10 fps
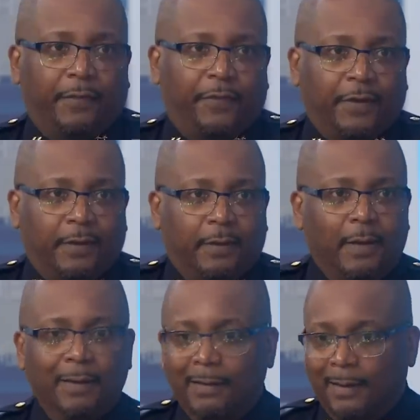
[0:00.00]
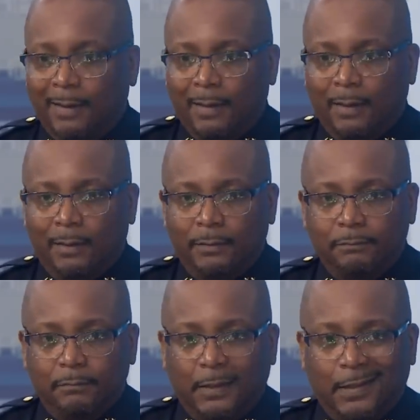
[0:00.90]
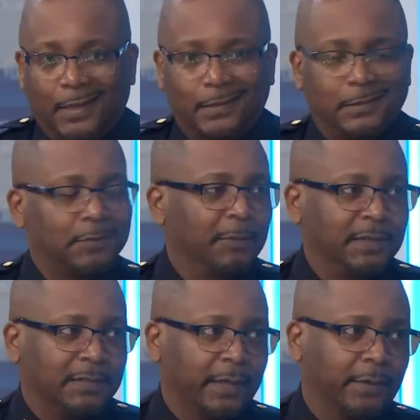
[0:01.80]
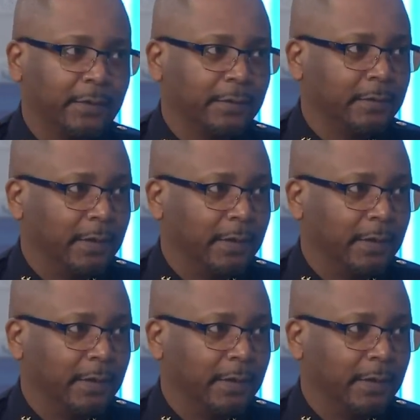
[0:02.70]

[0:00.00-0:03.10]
I think uh, a lot of displaced anger.